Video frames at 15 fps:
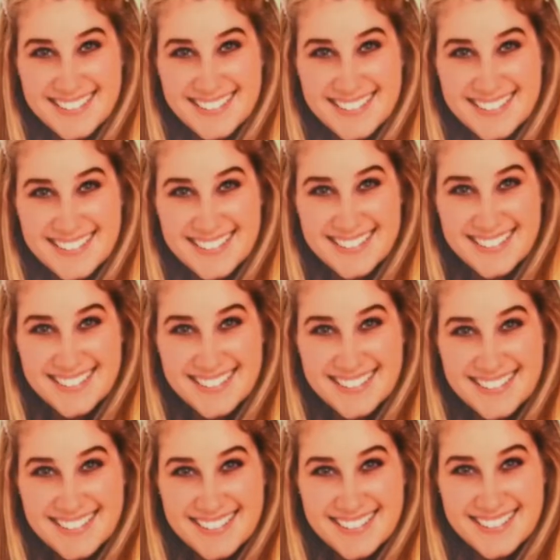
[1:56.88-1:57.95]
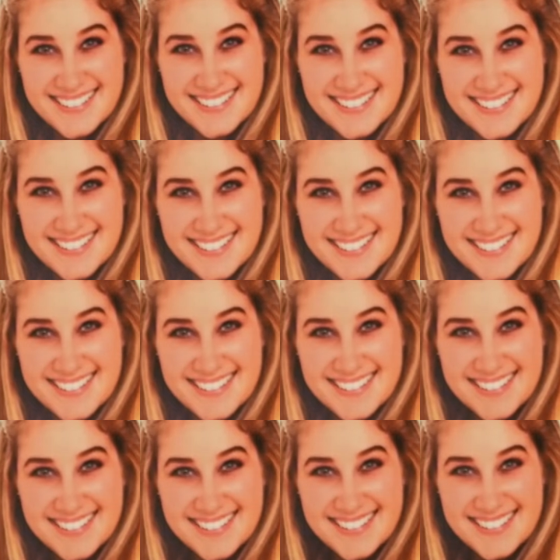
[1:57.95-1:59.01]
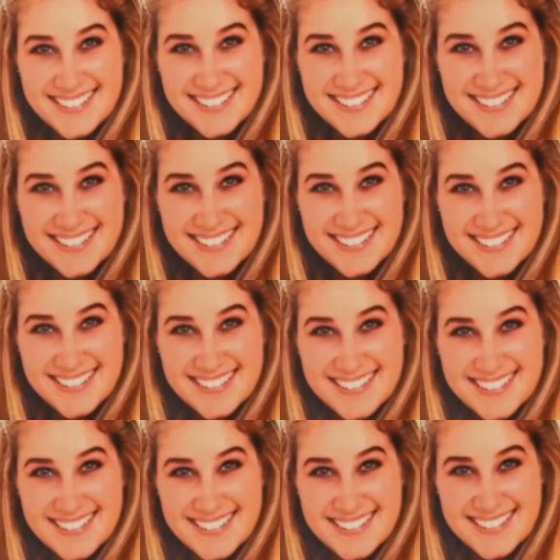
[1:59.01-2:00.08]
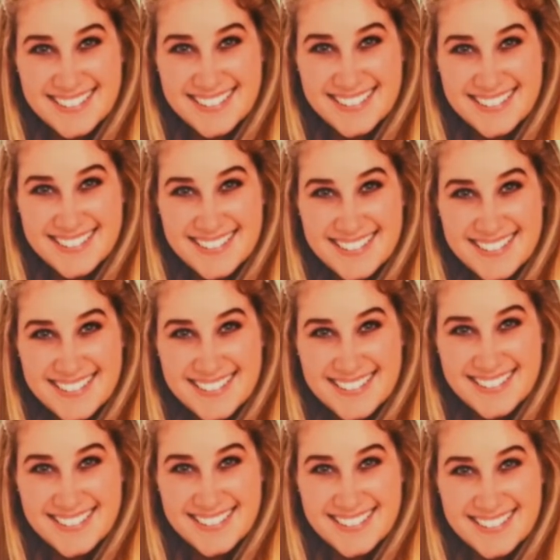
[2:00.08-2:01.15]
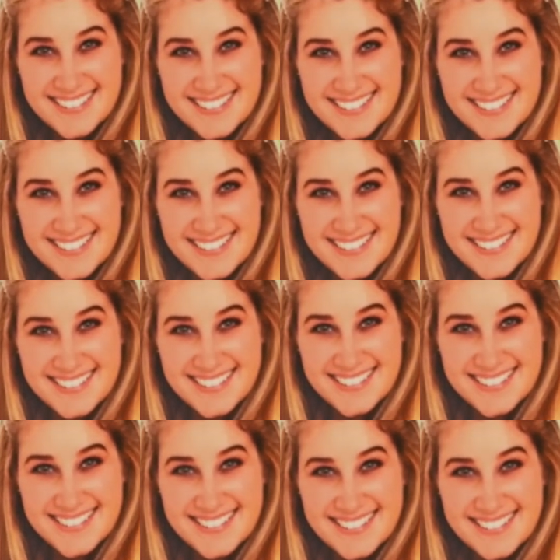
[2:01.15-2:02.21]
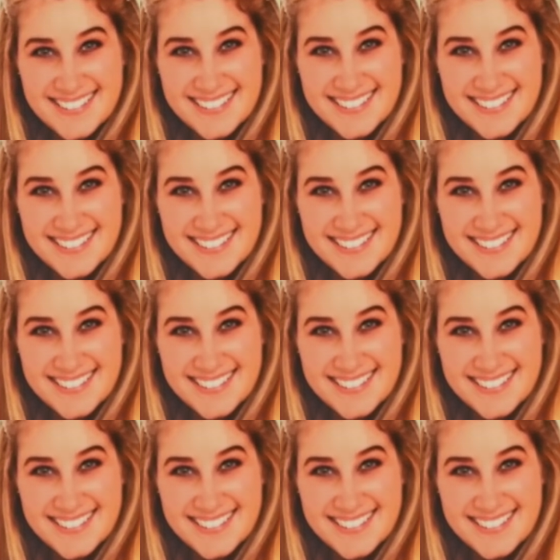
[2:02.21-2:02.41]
(not speaking)